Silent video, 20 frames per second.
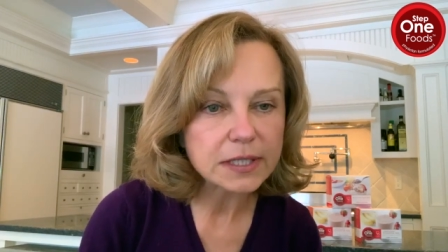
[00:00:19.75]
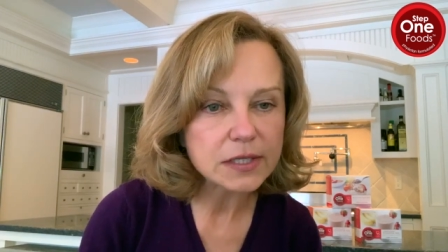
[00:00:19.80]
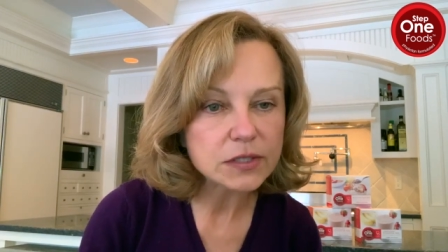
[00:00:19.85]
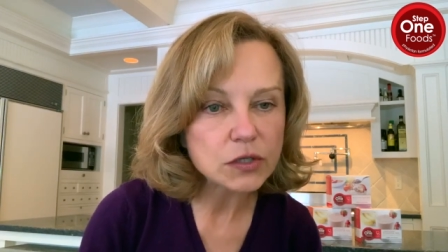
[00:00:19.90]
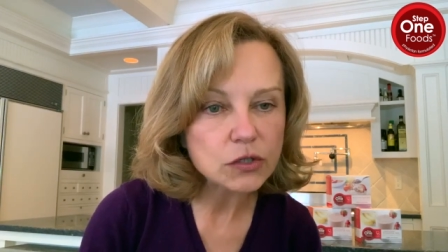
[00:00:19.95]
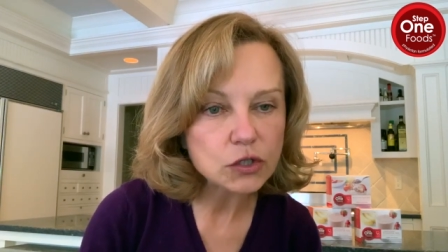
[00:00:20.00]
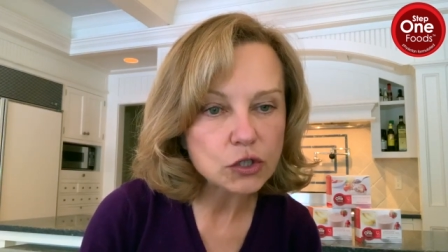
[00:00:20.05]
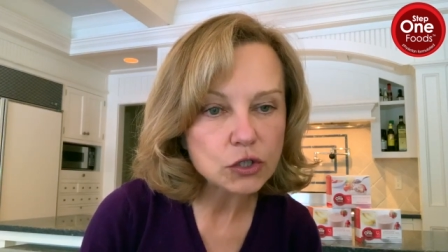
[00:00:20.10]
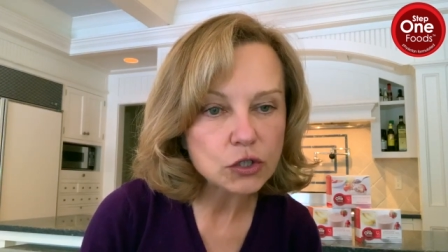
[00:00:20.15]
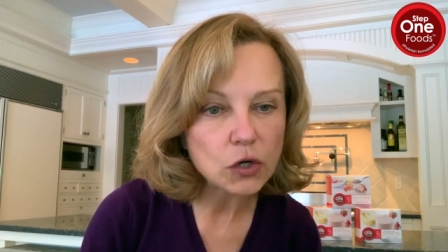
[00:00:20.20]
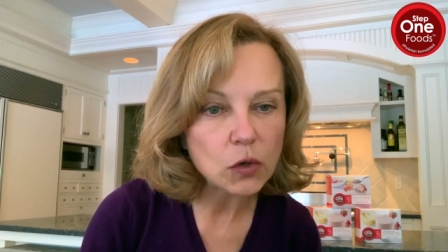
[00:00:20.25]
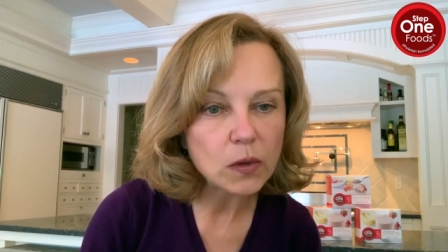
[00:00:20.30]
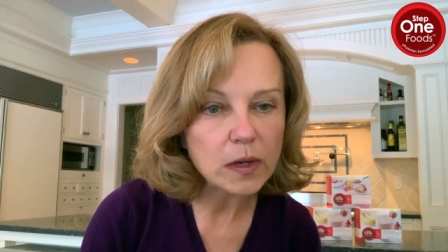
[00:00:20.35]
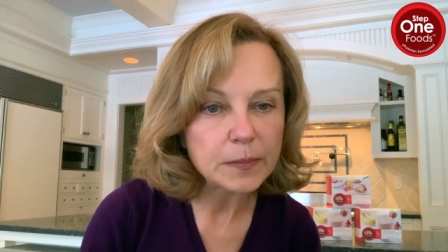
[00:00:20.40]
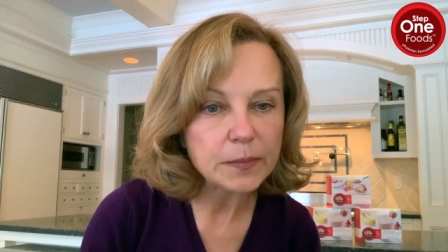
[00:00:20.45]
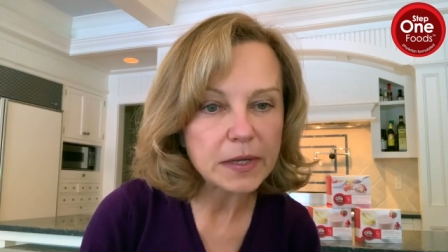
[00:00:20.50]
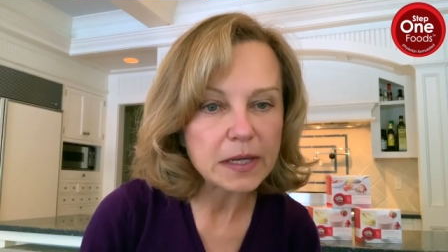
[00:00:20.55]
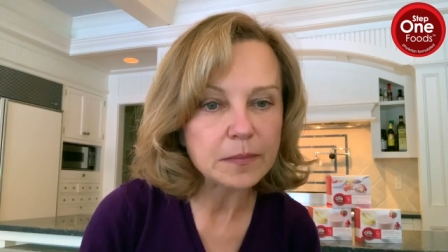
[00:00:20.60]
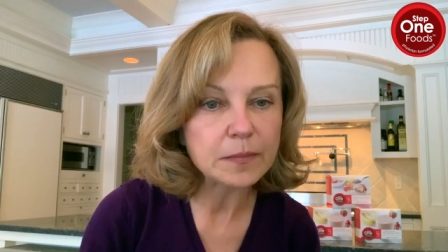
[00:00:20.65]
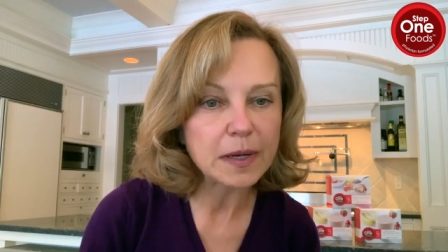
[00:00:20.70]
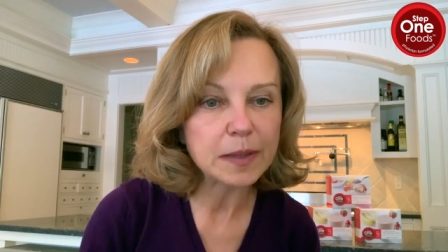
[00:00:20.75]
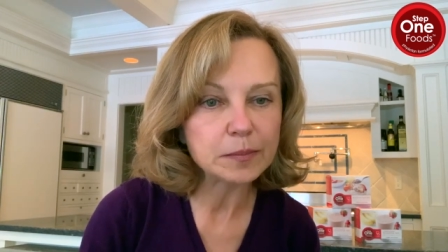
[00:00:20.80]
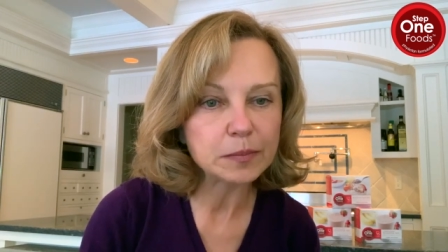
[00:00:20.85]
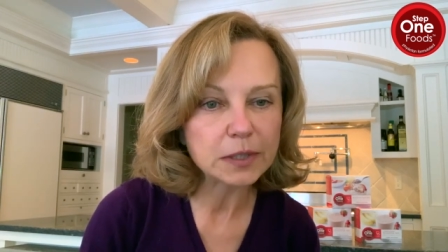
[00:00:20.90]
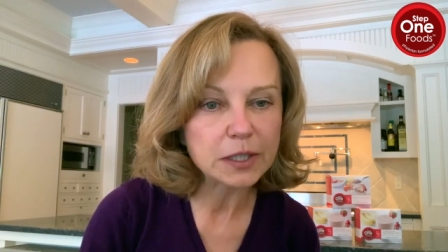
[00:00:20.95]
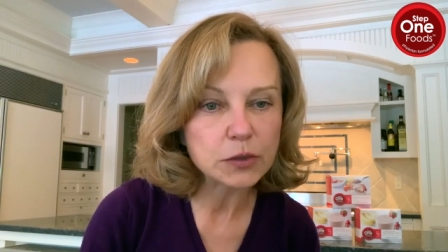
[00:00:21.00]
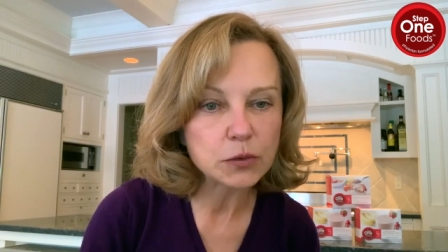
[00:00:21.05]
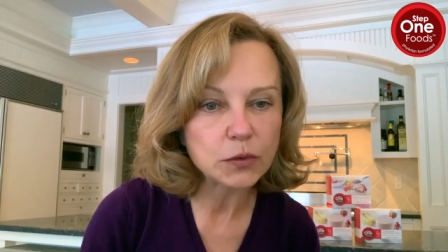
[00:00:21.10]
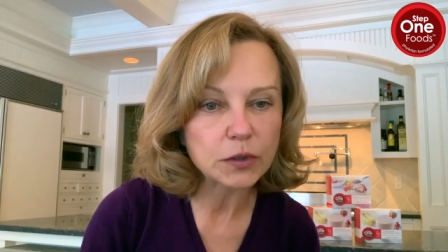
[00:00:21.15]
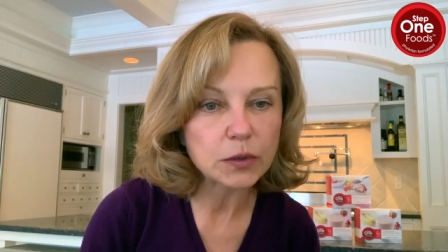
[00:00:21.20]
Does it show up in my
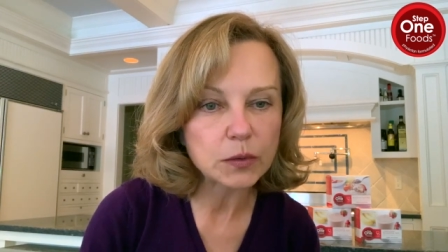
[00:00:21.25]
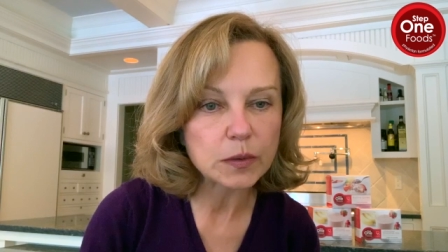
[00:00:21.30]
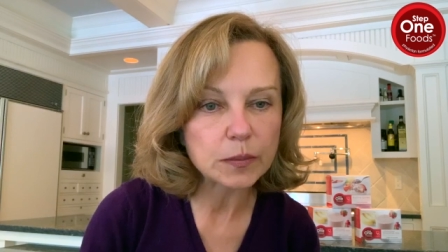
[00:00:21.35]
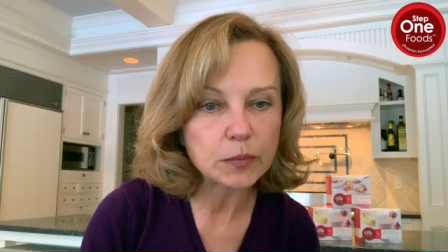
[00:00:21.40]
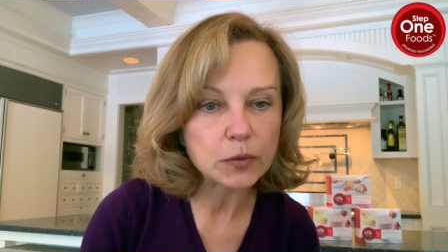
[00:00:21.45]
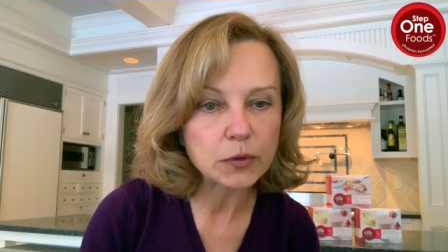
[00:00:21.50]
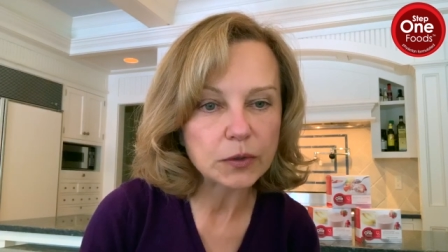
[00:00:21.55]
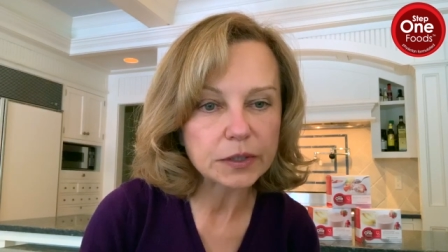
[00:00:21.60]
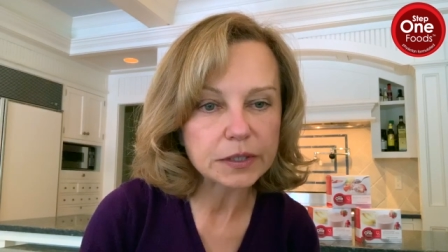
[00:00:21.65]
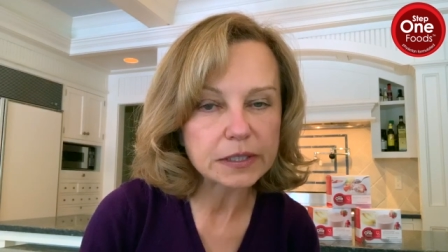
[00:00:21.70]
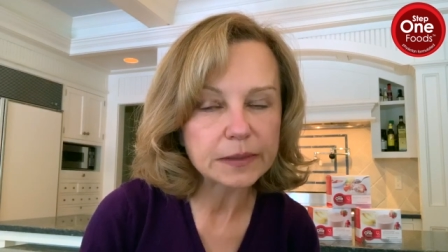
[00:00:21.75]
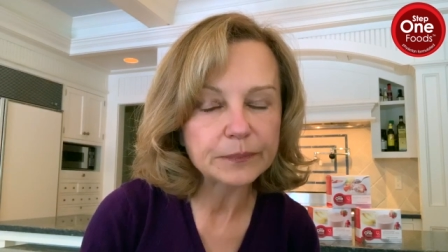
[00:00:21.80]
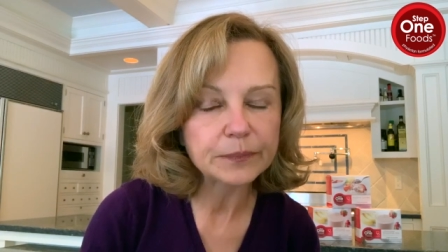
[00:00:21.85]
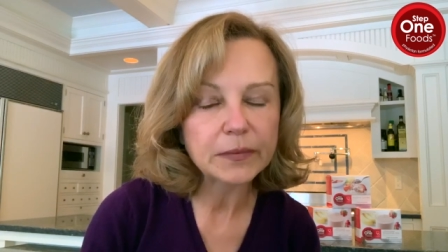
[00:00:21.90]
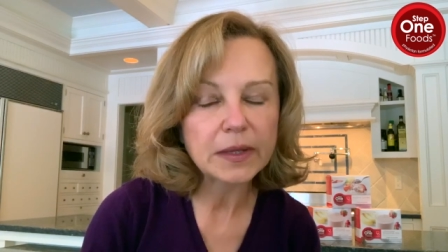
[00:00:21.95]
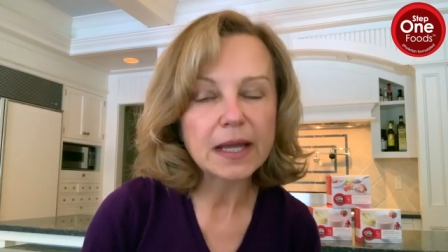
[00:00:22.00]
blood work report?